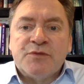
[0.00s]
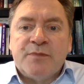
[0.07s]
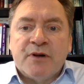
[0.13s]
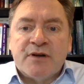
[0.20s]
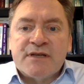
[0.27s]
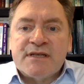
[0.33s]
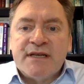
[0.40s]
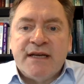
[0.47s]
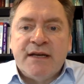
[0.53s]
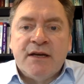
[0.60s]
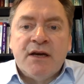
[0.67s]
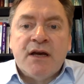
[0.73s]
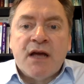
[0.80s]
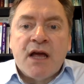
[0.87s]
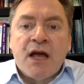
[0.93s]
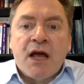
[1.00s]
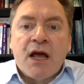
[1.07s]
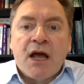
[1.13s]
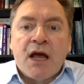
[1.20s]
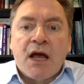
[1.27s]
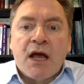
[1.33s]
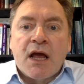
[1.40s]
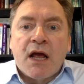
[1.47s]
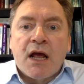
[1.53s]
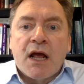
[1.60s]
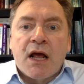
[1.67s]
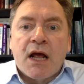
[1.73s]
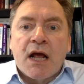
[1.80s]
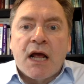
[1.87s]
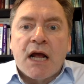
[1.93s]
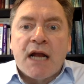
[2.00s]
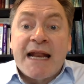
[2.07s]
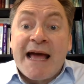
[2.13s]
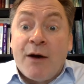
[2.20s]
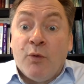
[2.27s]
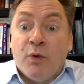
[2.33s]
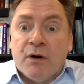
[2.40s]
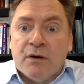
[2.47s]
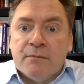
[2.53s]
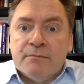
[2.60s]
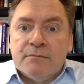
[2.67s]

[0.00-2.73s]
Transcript: policy, now what?